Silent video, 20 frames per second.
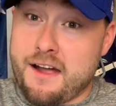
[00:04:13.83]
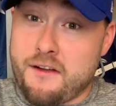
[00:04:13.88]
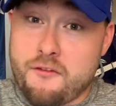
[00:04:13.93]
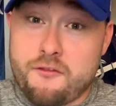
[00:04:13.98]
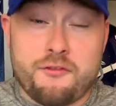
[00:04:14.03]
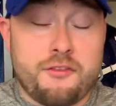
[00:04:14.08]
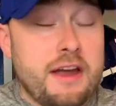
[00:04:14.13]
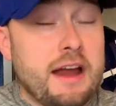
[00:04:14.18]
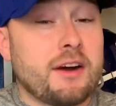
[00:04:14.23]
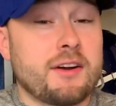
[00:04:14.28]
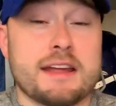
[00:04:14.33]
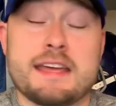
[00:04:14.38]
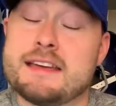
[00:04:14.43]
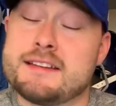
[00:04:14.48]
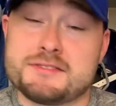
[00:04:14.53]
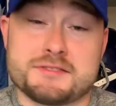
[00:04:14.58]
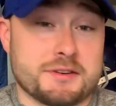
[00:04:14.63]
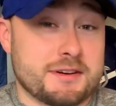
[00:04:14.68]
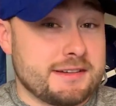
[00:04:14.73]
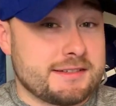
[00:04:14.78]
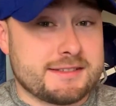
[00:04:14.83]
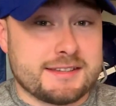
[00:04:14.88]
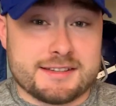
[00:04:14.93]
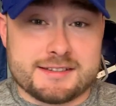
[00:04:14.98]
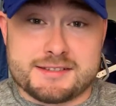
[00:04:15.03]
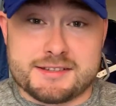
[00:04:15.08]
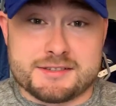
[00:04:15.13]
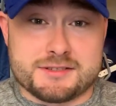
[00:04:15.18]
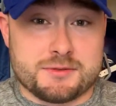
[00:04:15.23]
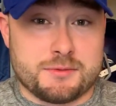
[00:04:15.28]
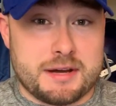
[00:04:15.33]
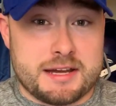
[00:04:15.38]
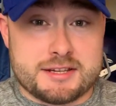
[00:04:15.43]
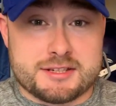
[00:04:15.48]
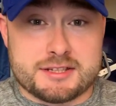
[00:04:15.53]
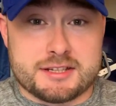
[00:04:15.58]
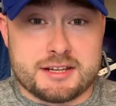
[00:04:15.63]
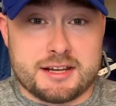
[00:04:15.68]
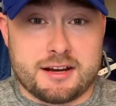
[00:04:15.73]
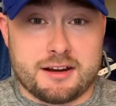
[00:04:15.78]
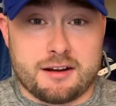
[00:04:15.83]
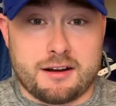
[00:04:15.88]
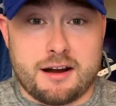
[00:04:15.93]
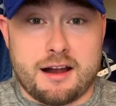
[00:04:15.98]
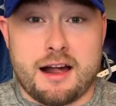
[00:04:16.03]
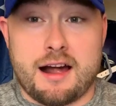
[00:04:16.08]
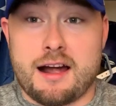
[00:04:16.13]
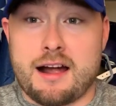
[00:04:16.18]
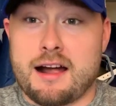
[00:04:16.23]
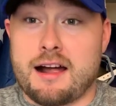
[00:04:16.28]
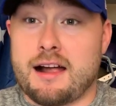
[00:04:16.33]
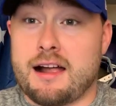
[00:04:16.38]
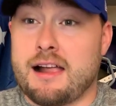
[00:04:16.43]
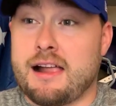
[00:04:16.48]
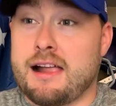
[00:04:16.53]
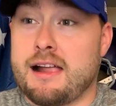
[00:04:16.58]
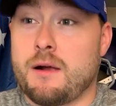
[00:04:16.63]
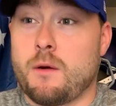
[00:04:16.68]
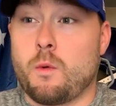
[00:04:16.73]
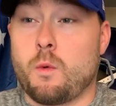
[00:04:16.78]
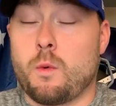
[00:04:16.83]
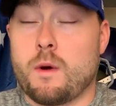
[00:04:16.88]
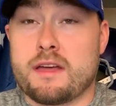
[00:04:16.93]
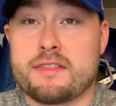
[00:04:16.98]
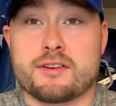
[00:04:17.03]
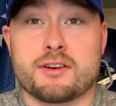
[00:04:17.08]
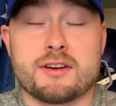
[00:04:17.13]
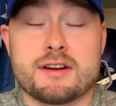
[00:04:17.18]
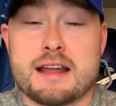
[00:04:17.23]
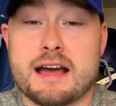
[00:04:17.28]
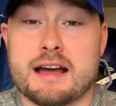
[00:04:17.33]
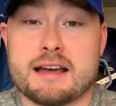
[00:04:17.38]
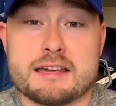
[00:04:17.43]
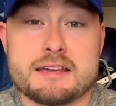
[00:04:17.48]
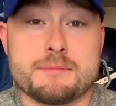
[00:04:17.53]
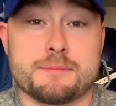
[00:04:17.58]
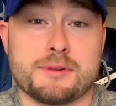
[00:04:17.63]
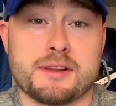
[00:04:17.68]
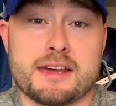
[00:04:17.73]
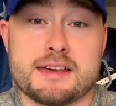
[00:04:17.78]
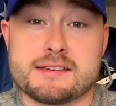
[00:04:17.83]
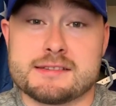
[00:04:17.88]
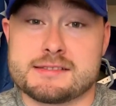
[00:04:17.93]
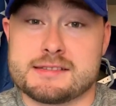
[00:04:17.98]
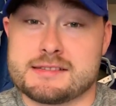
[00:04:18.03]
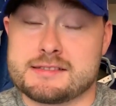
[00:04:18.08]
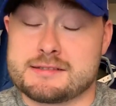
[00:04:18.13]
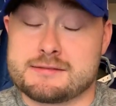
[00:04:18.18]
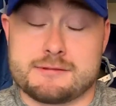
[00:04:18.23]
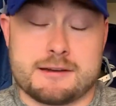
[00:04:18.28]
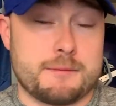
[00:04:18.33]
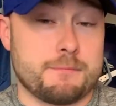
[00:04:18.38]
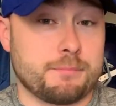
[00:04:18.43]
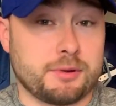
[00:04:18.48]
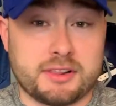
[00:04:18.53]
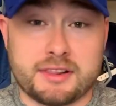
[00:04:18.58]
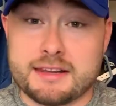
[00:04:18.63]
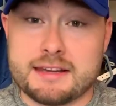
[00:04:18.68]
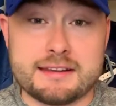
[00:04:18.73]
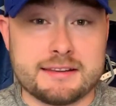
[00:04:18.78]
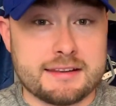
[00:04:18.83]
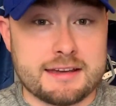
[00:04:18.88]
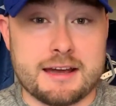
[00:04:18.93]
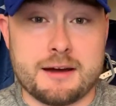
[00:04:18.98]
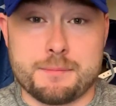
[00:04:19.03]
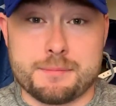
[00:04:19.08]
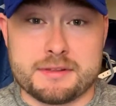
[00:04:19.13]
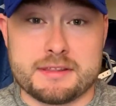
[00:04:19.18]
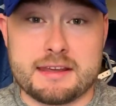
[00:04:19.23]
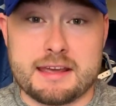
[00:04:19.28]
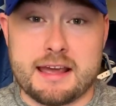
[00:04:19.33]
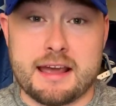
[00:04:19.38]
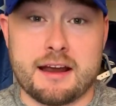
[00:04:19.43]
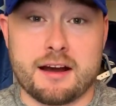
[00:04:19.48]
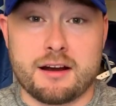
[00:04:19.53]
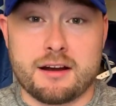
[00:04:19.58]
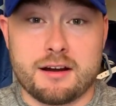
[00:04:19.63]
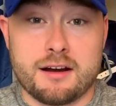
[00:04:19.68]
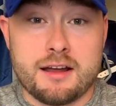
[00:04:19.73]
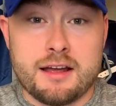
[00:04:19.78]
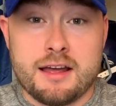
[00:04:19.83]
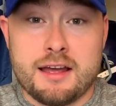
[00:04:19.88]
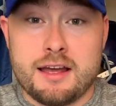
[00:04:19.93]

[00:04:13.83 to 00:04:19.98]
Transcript: Very interesting situation here. Whether or not he plays is completely up in the air.